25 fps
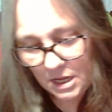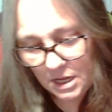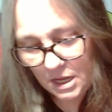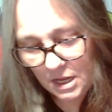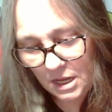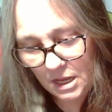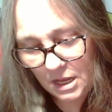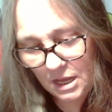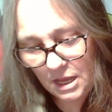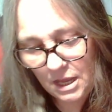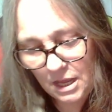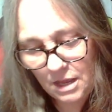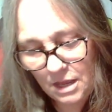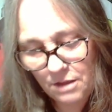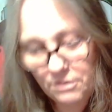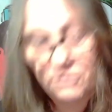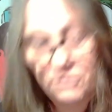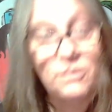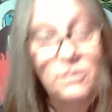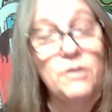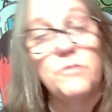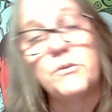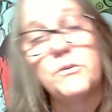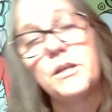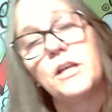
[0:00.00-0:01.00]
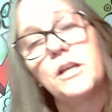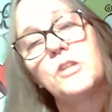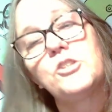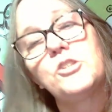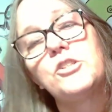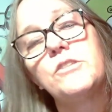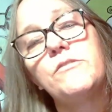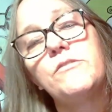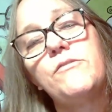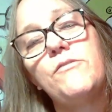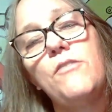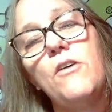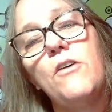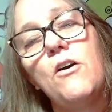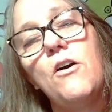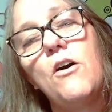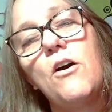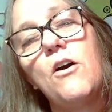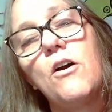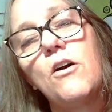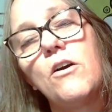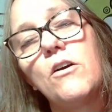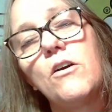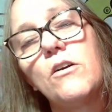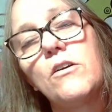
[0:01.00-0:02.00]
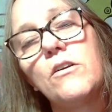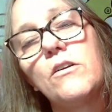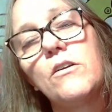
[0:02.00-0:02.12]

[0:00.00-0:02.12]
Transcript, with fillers: And, oh, we got Jafar.